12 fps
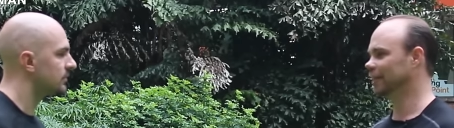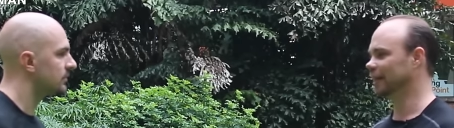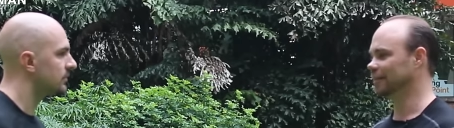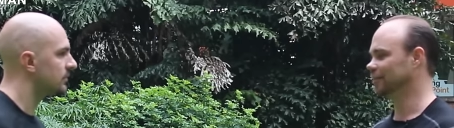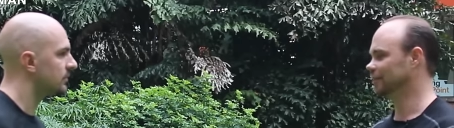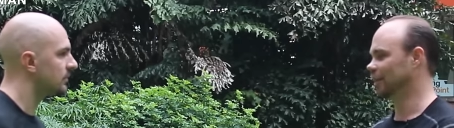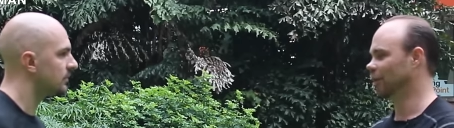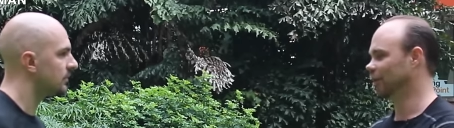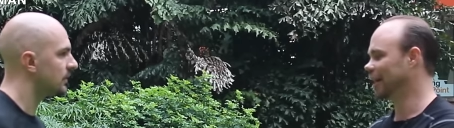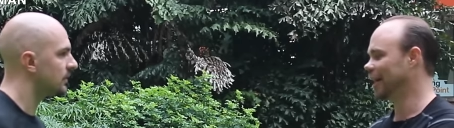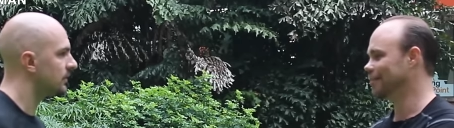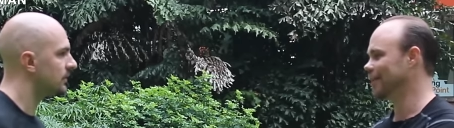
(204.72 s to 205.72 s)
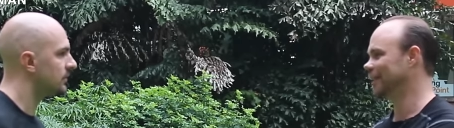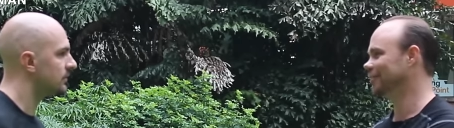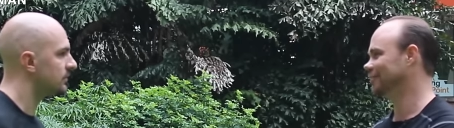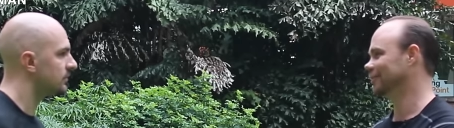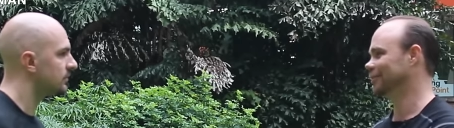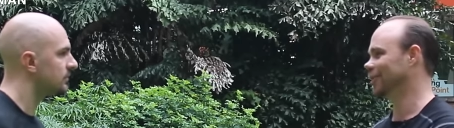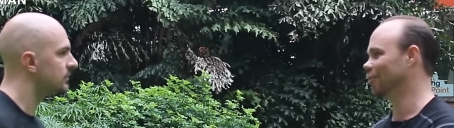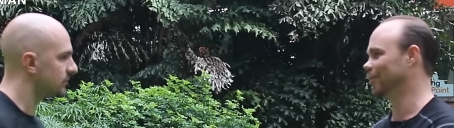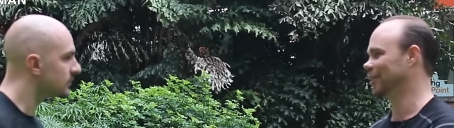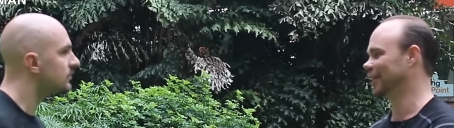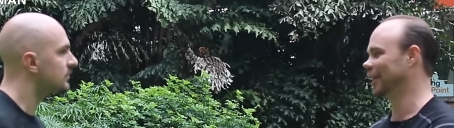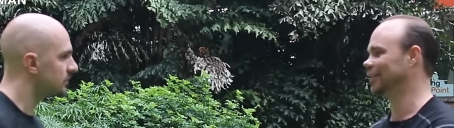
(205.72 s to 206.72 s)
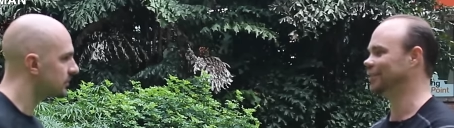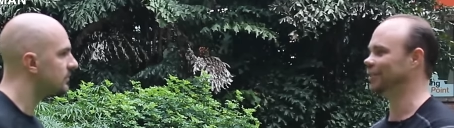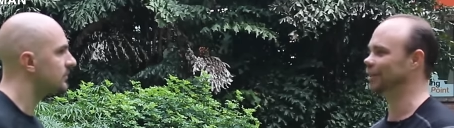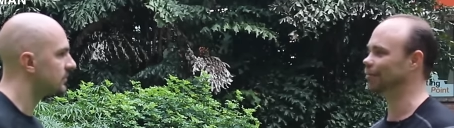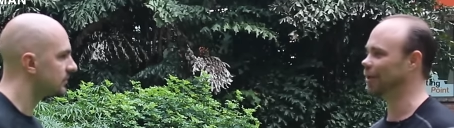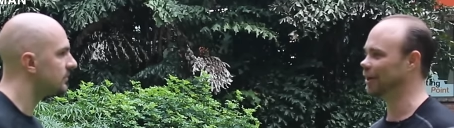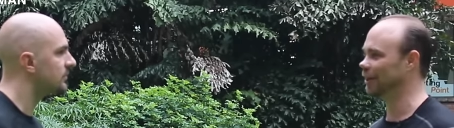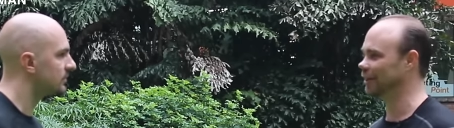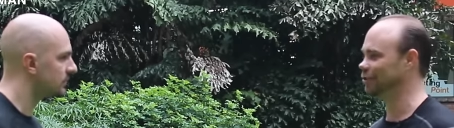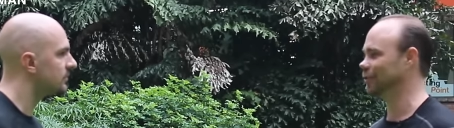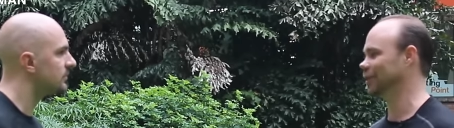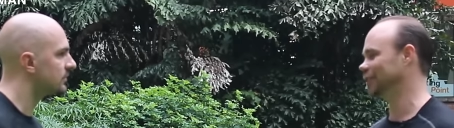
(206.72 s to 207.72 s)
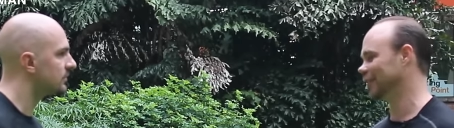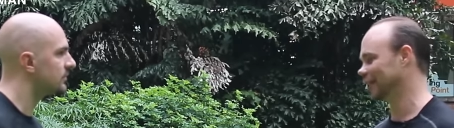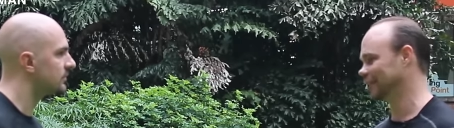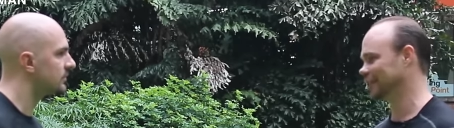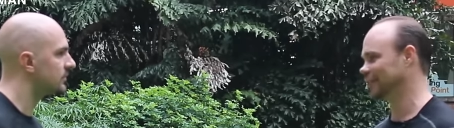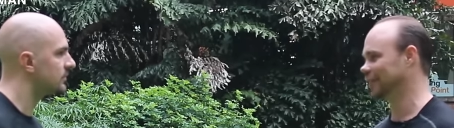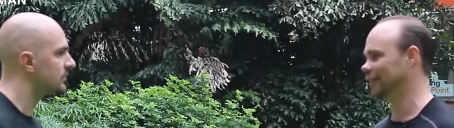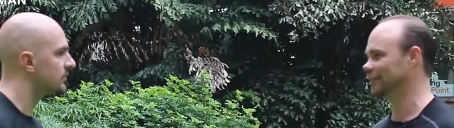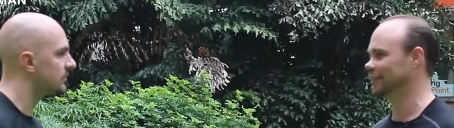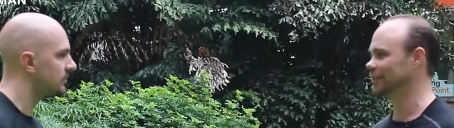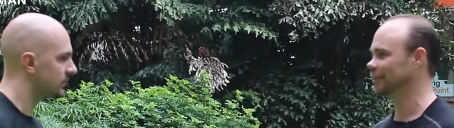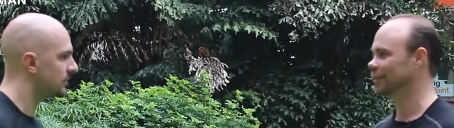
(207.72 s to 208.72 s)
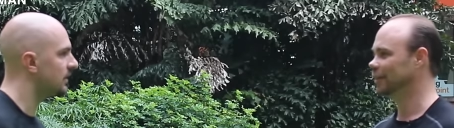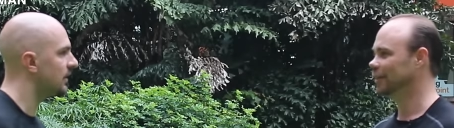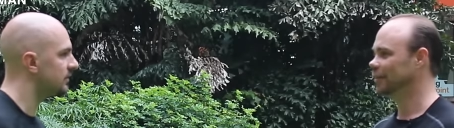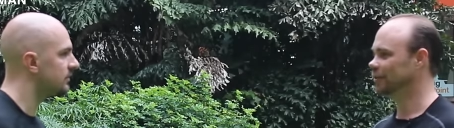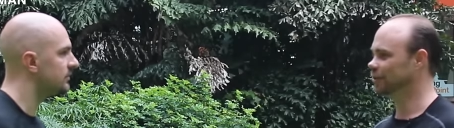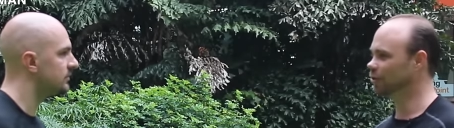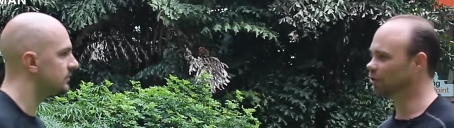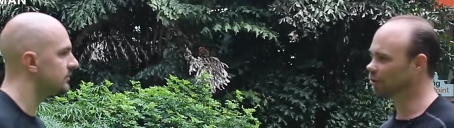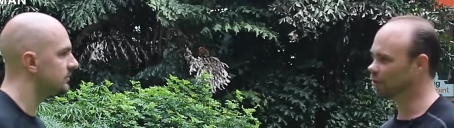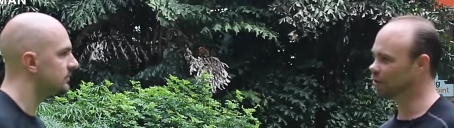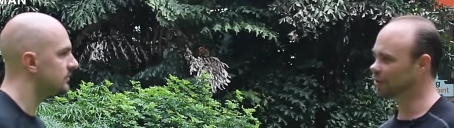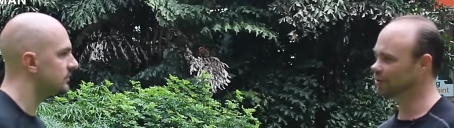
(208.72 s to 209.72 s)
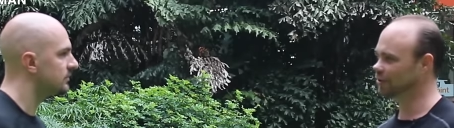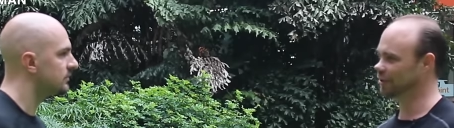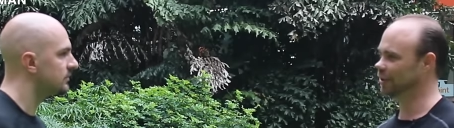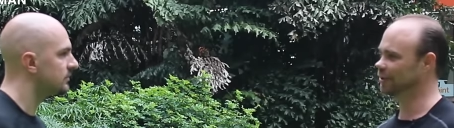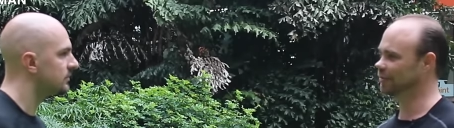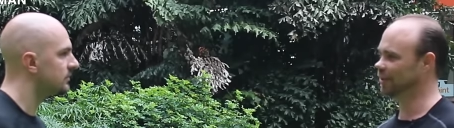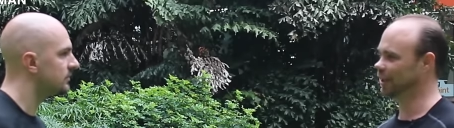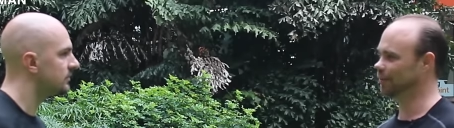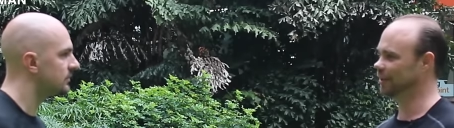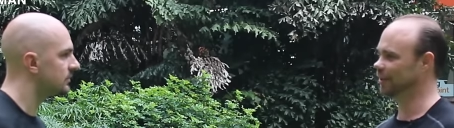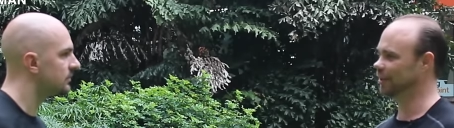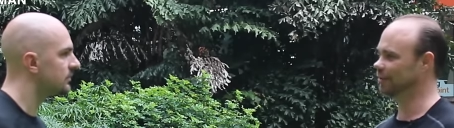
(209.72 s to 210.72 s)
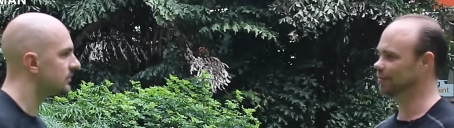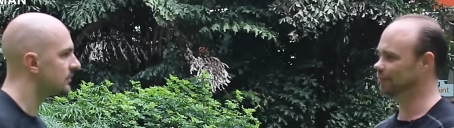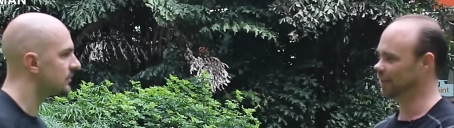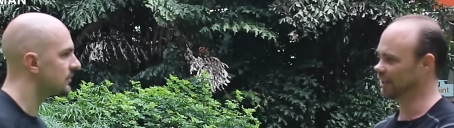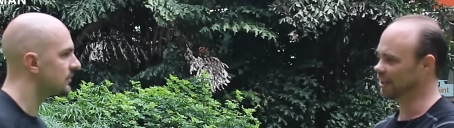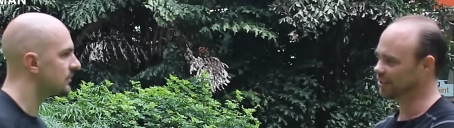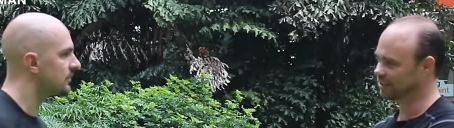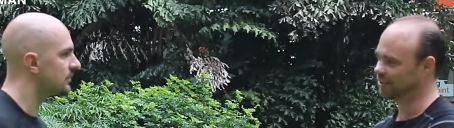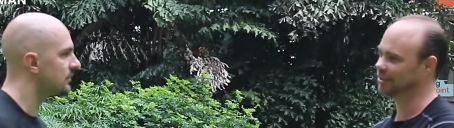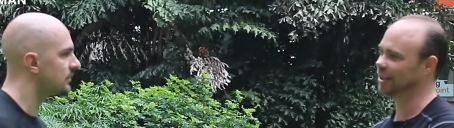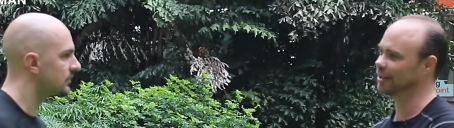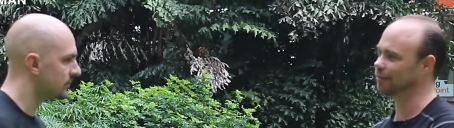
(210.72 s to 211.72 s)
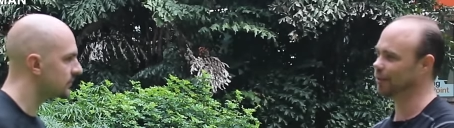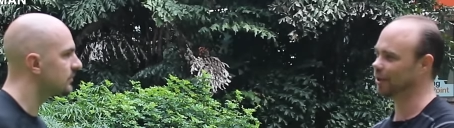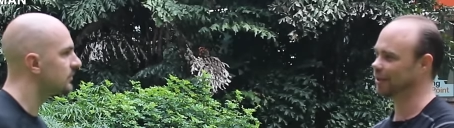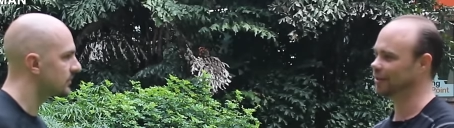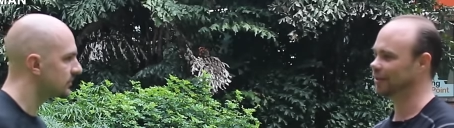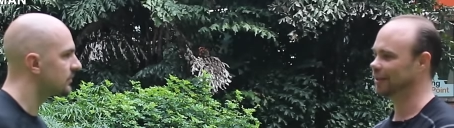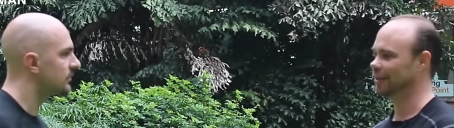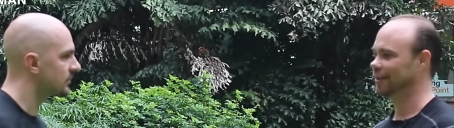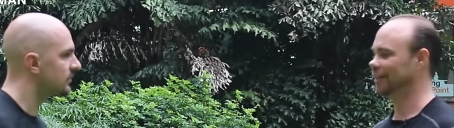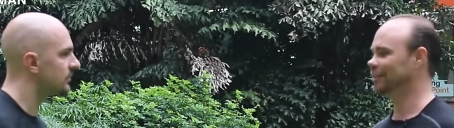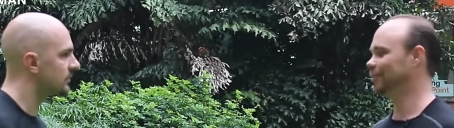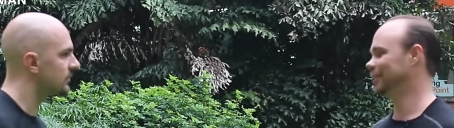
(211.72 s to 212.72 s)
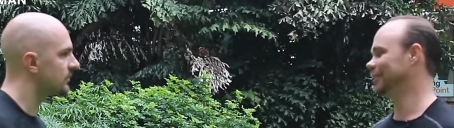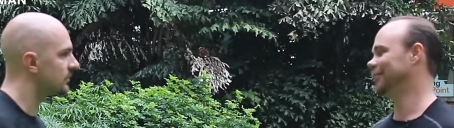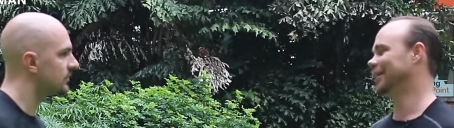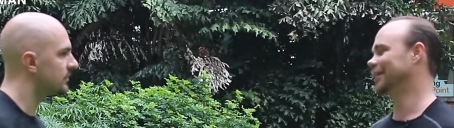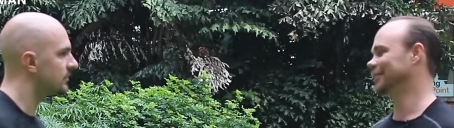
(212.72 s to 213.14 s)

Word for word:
Speaker 1: yeah, Kai Men, open the gates in the body, stretching exercises, Song Gong, so developing the release inside the body. There's specific